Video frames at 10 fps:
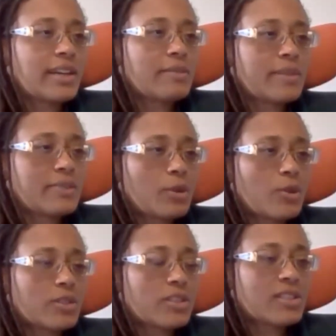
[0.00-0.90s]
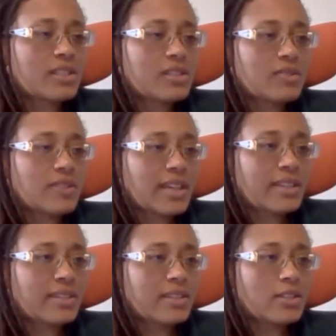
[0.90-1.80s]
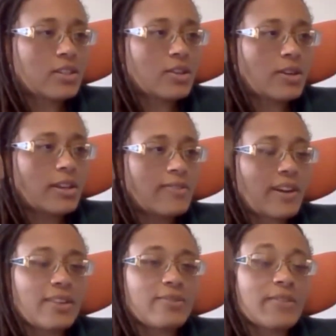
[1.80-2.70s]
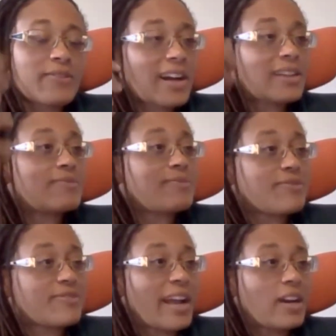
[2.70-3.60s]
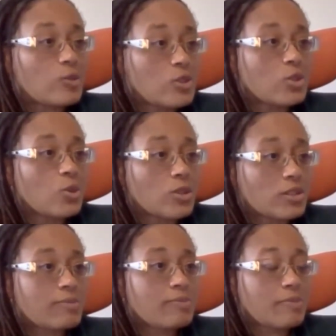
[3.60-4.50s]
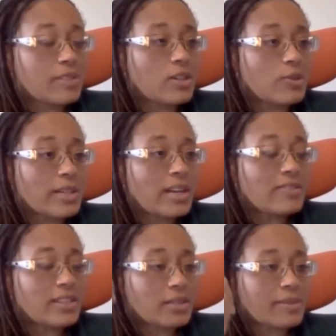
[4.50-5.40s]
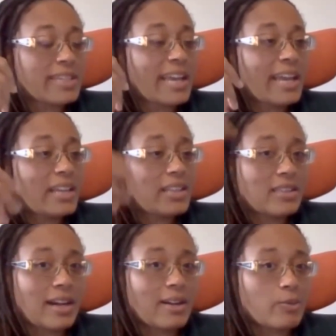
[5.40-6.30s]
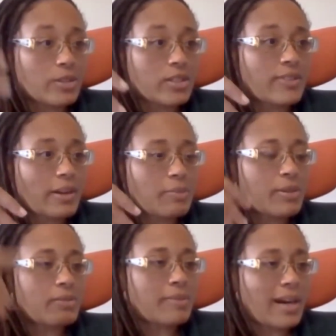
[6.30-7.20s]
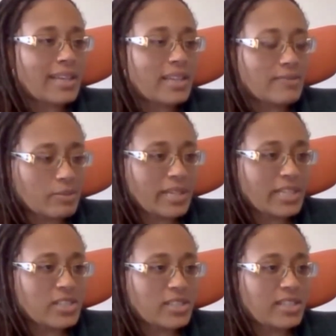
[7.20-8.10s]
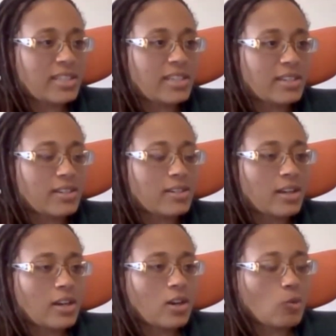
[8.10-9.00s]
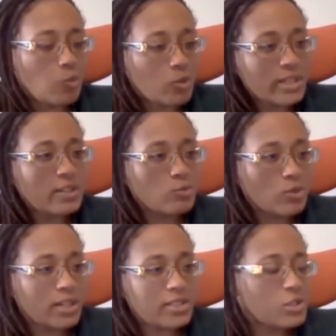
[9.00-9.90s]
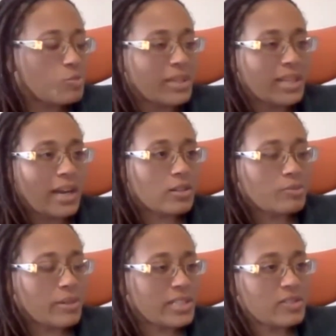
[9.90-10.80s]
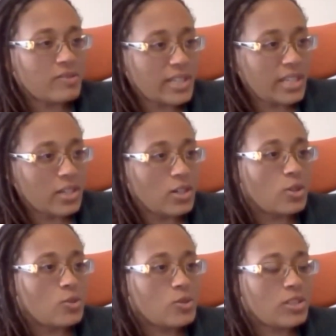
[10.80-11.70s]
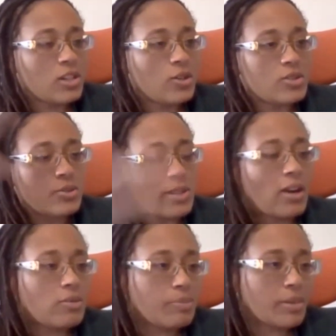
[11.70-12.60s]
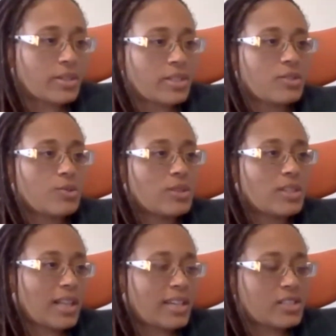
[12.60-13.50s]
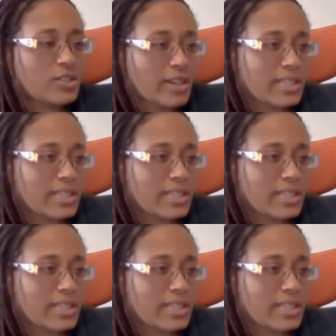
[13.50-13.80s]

security, I mean more in the sense of like, if I found your, whatever, and I'm like, hey, I wonder if I put my information in here, would it spit out a bunch of videos, so now I'm burning through the client's